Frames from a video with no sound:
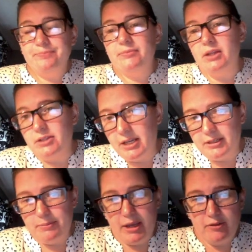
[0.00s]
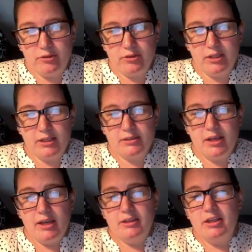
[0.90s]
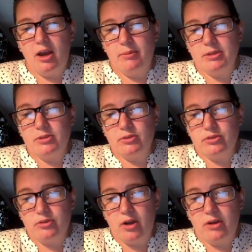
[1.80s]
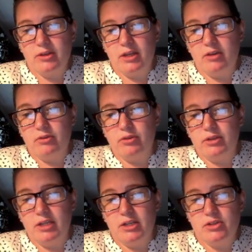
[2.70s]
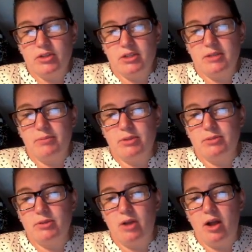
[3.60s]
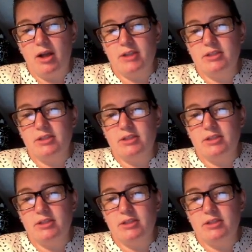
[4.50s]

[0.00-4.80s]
They're taken to pay for things. The economies go strong. They can afford the interest and principal costs,